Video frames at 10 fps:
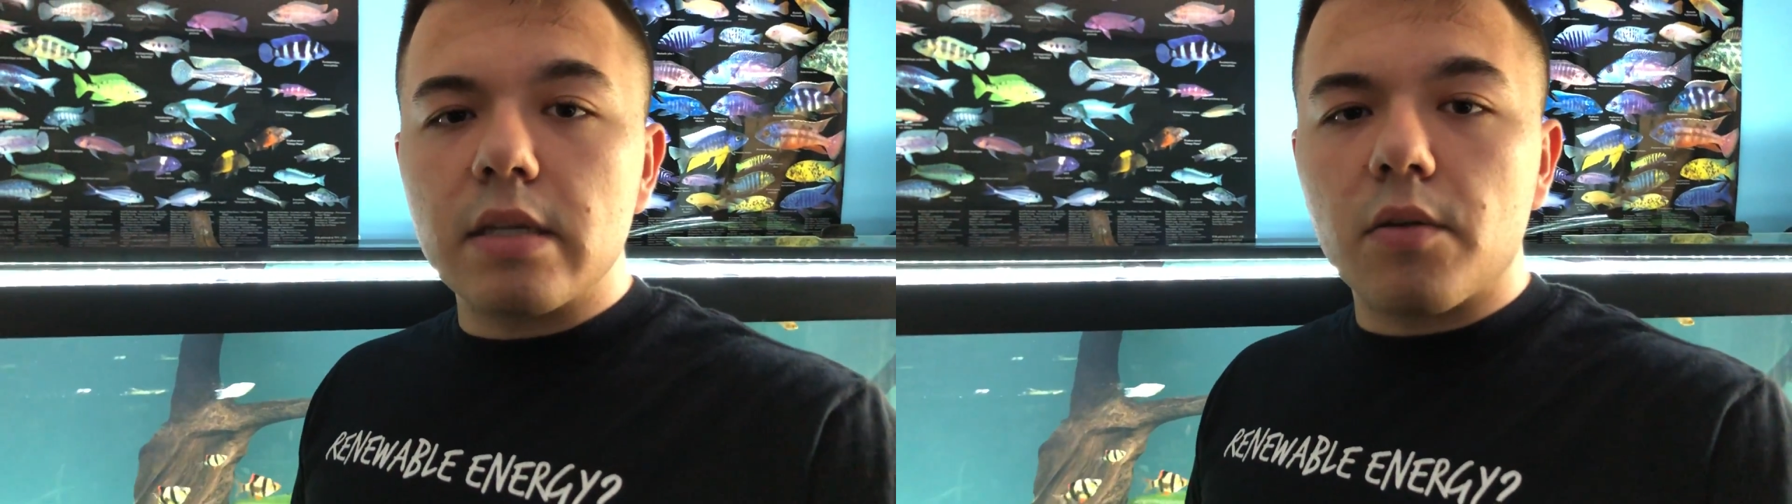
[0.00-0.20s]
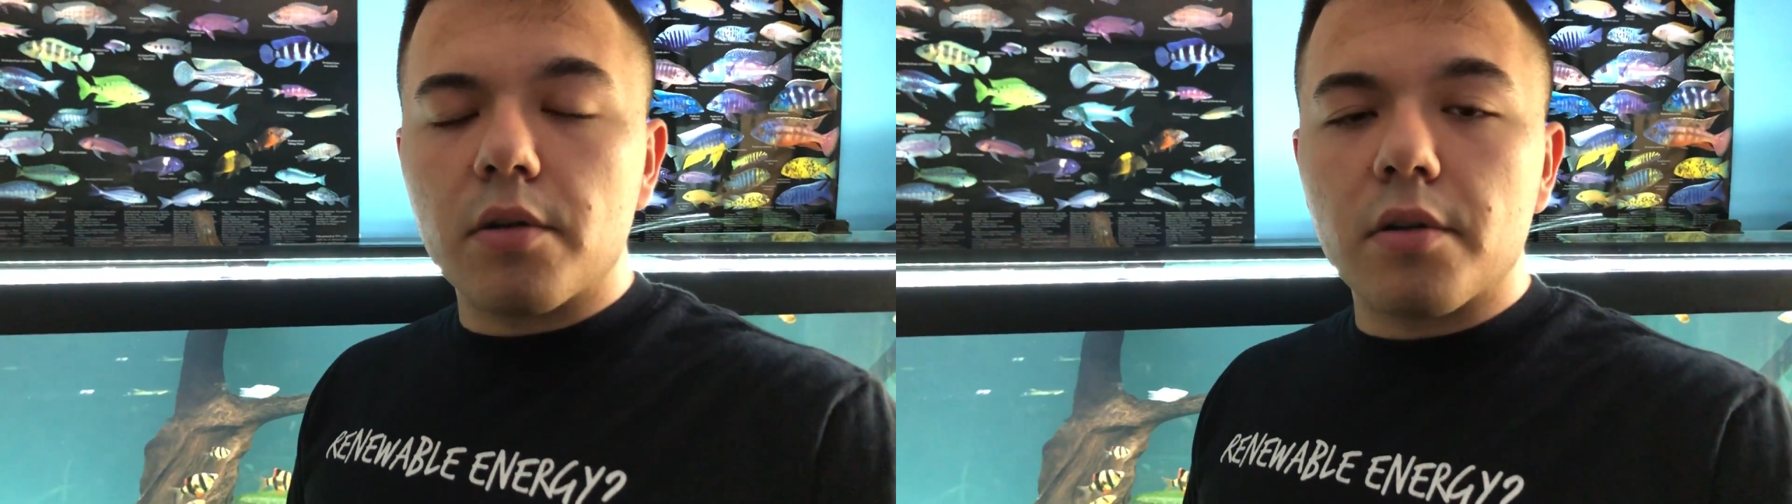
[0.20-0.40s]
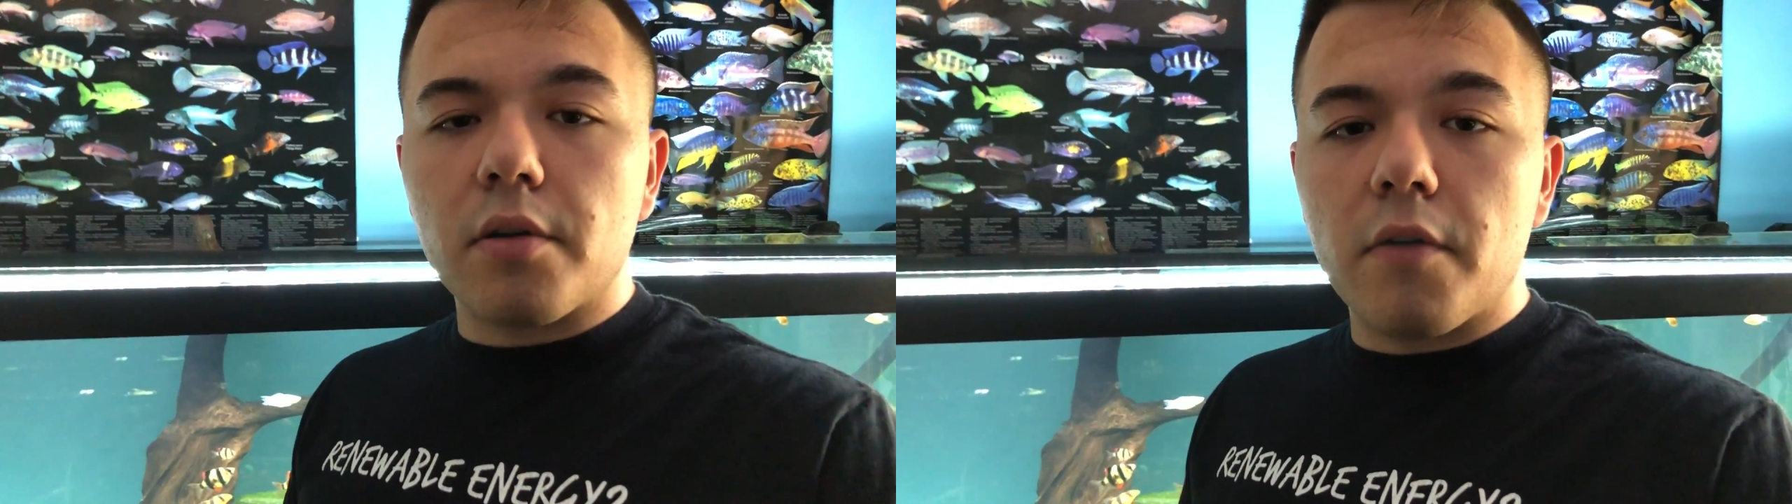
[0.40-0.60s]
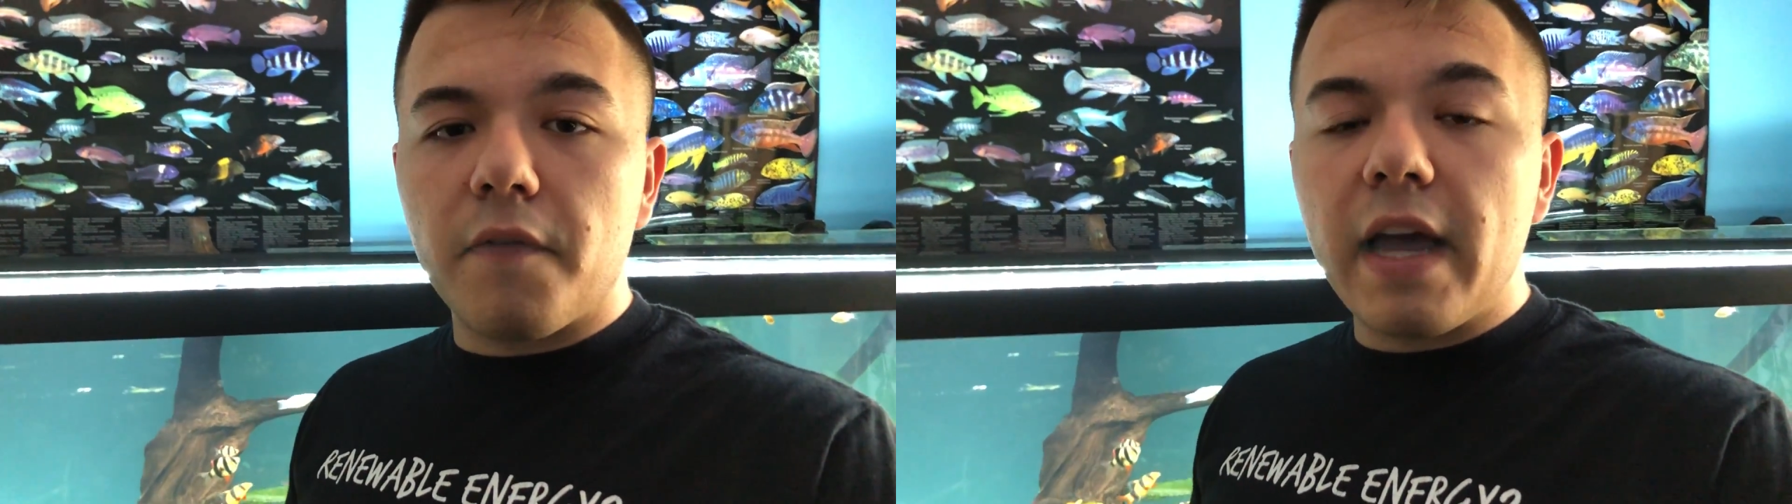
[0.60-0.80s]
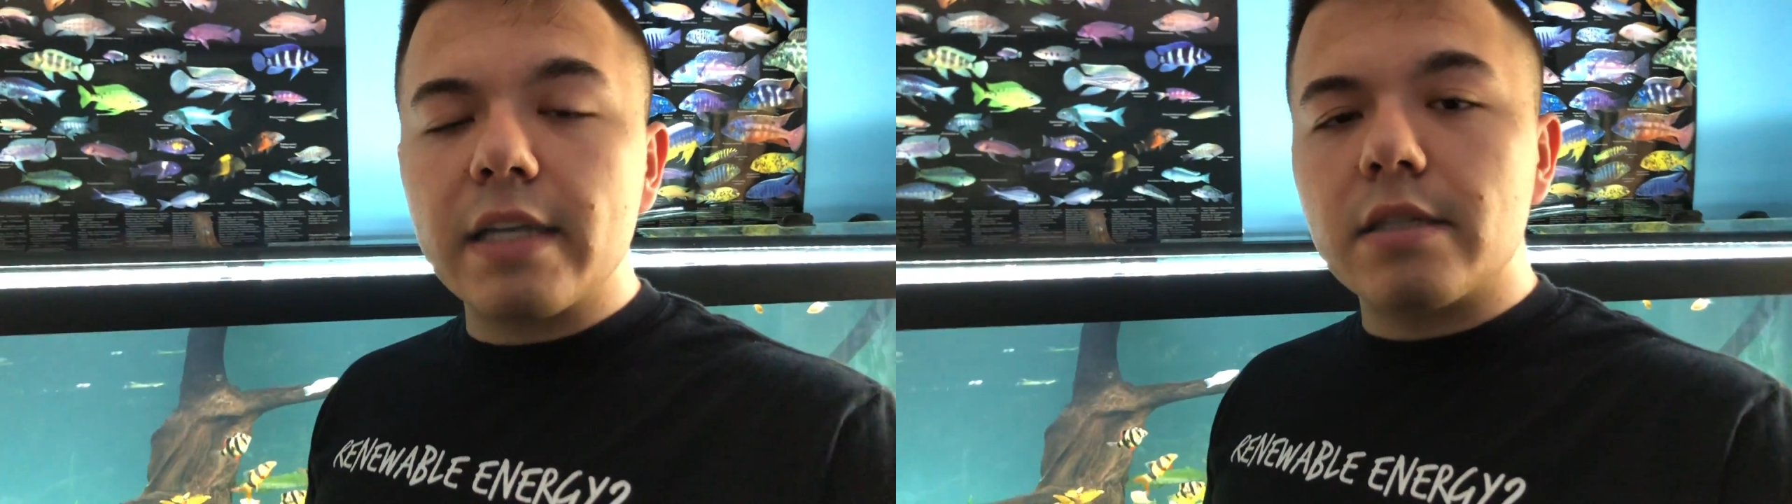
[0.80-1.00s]
in order to grow
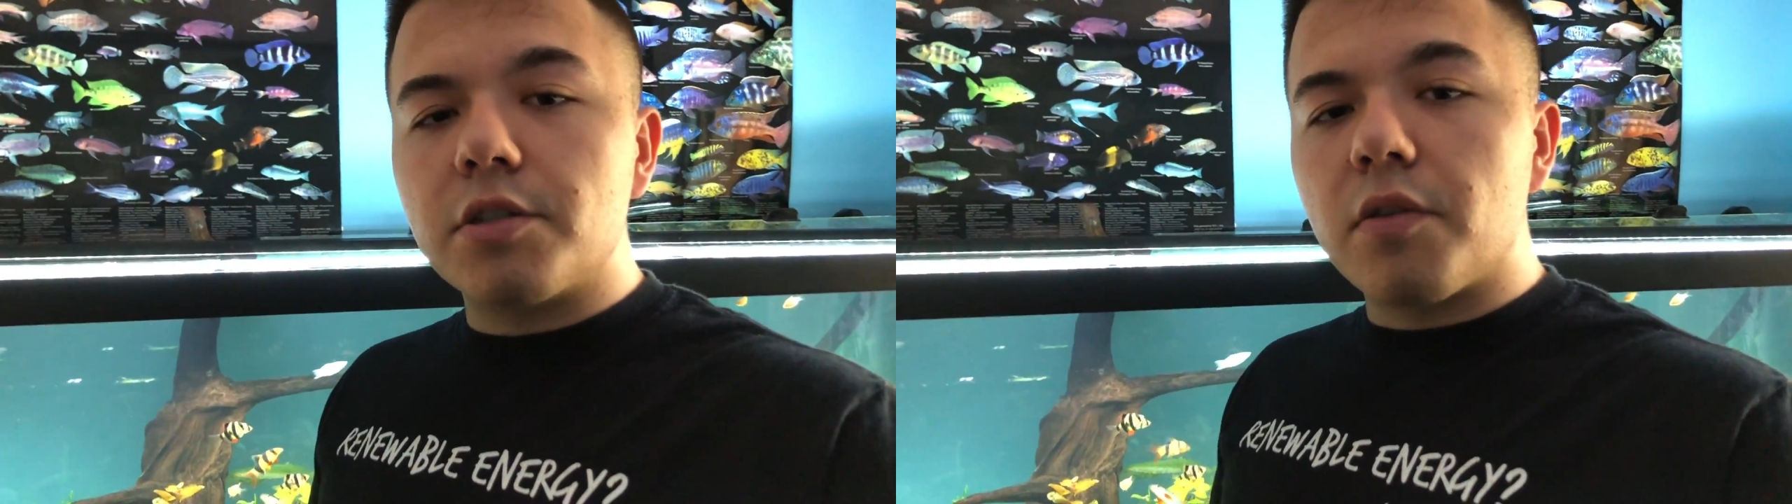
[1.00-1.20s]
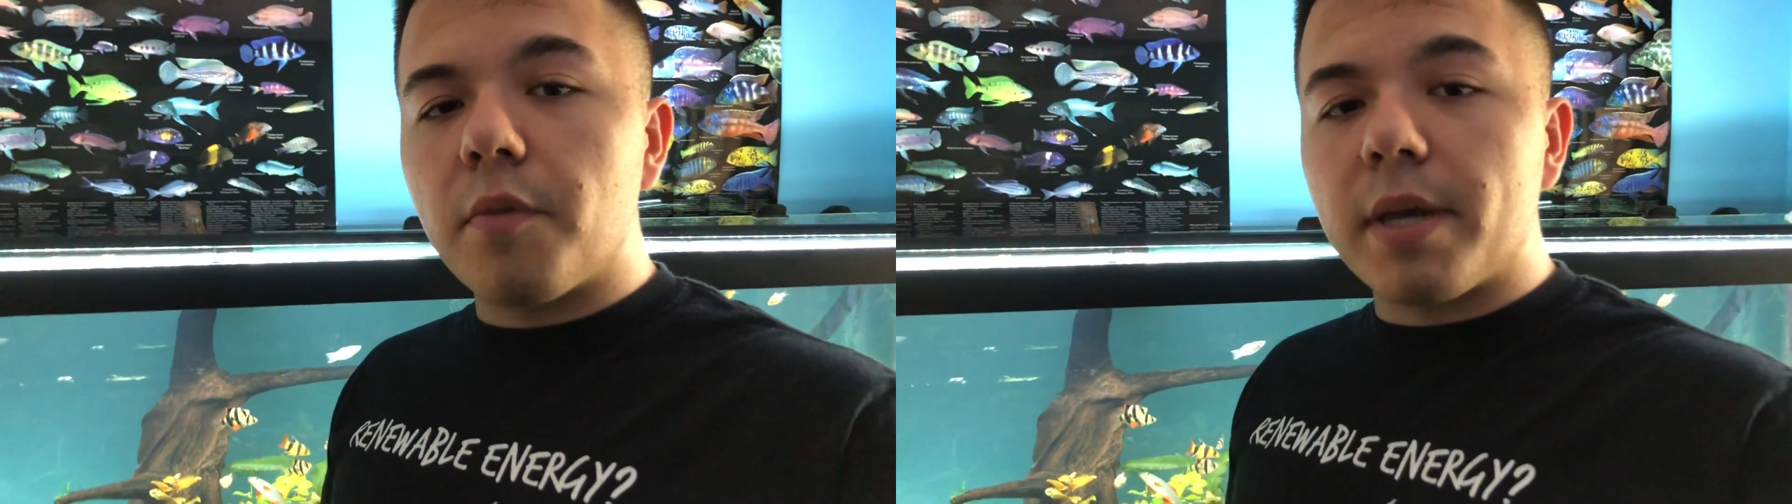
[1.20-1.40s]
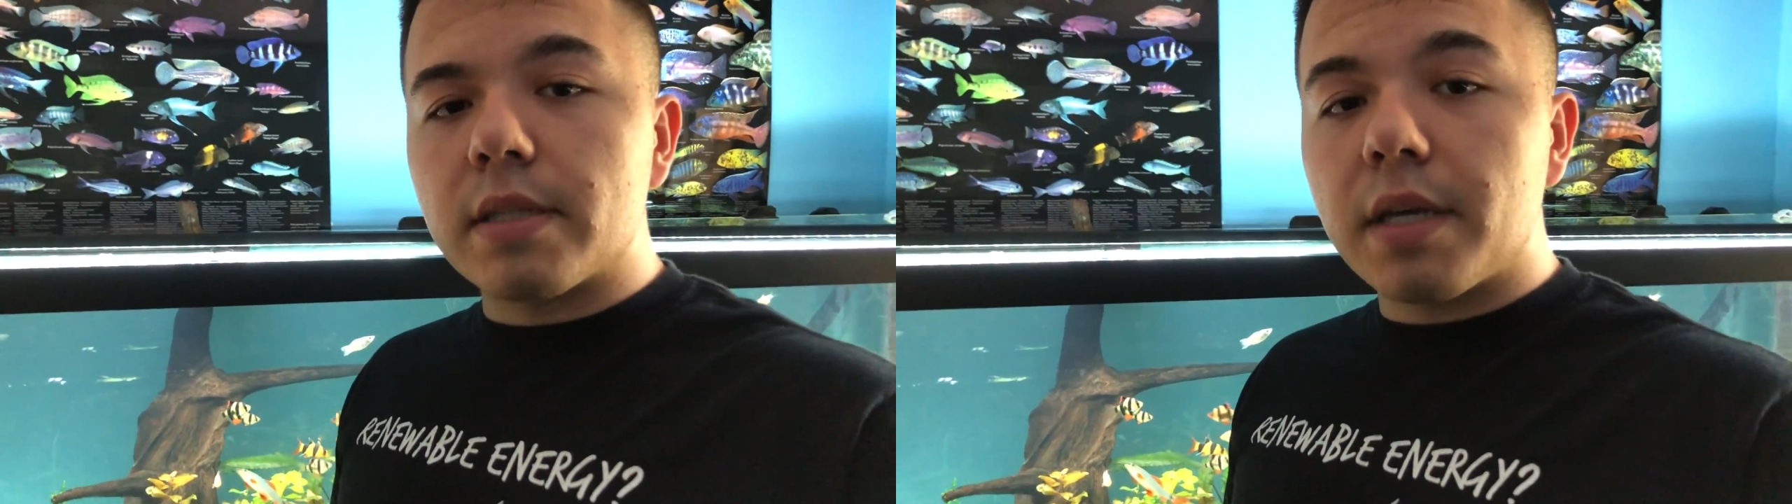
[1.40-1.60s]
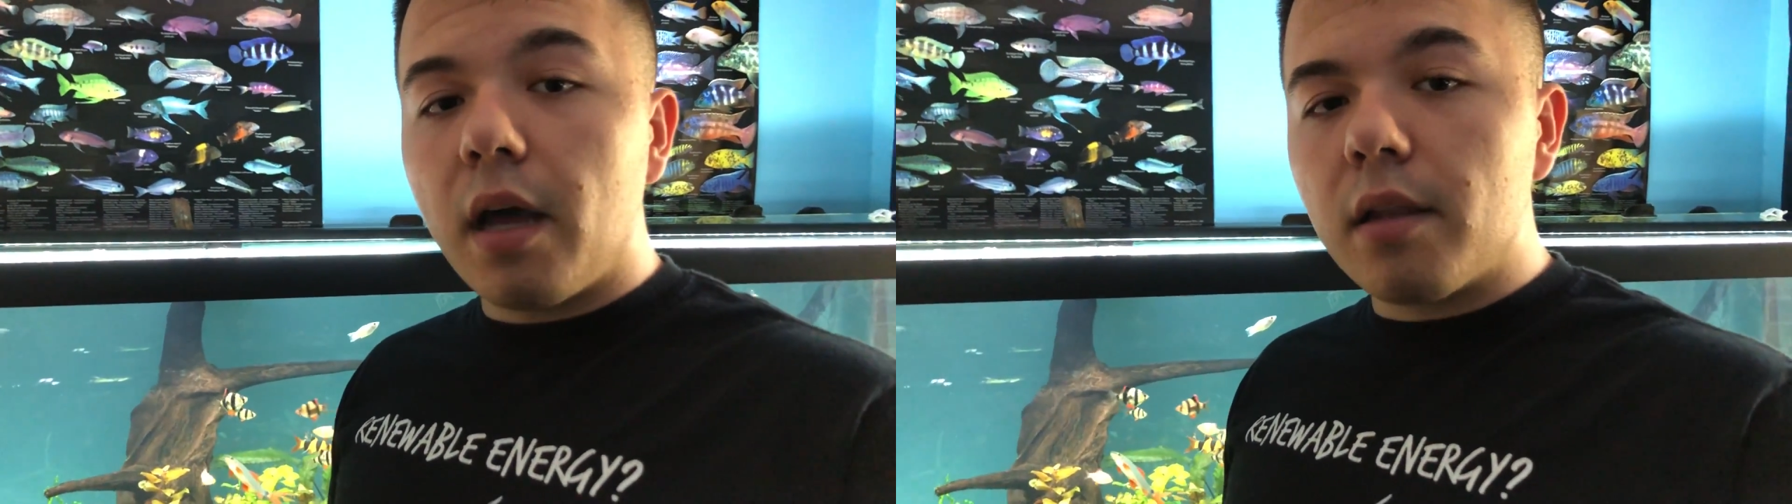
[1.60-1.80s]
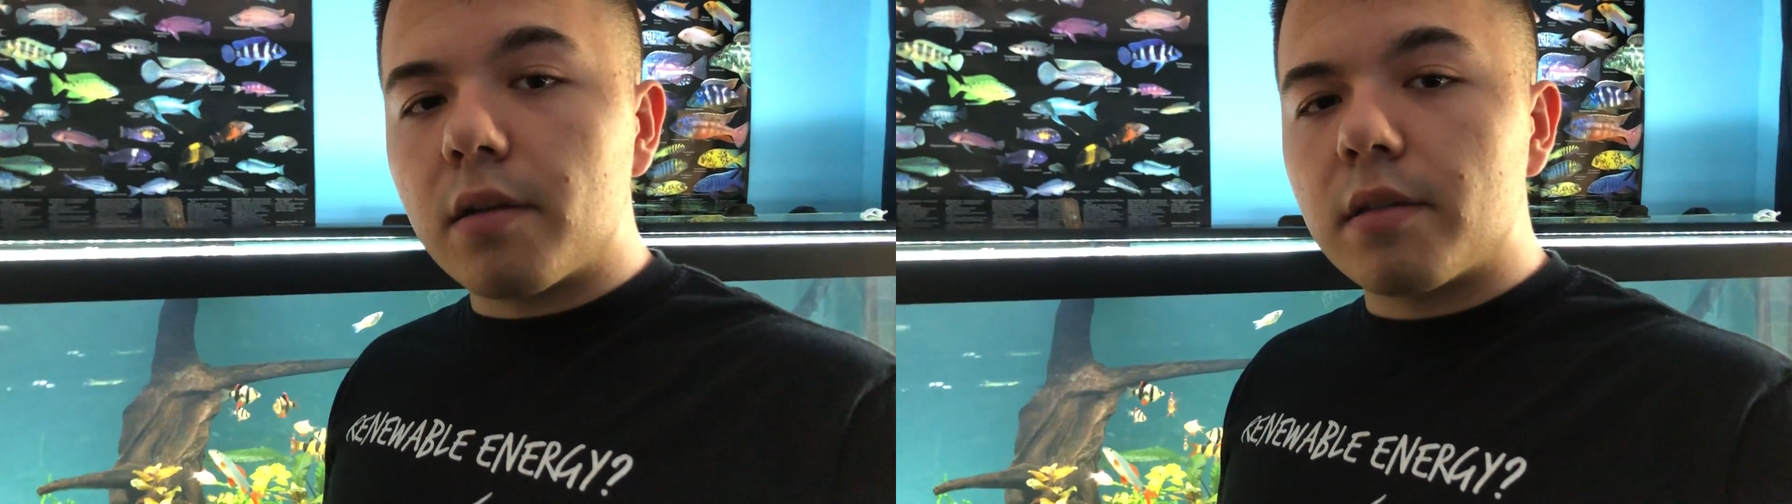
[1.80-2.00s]
fast and show the best
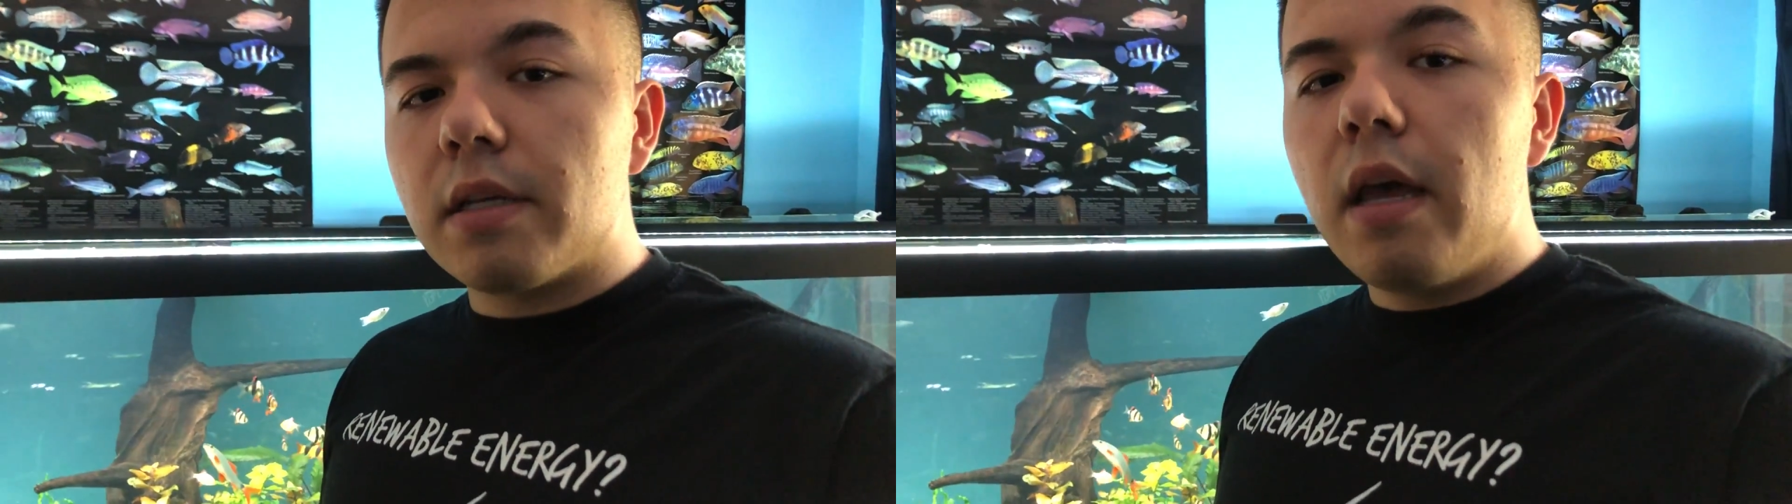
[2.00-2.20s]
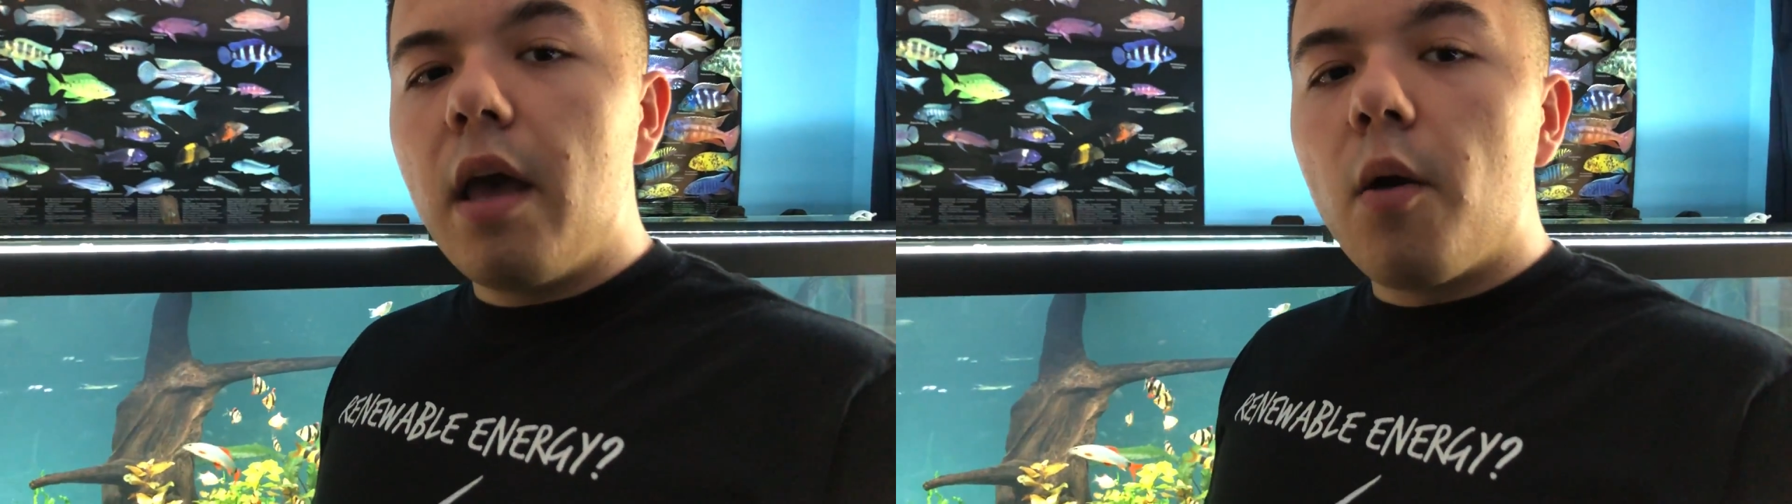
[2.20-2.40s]
colors,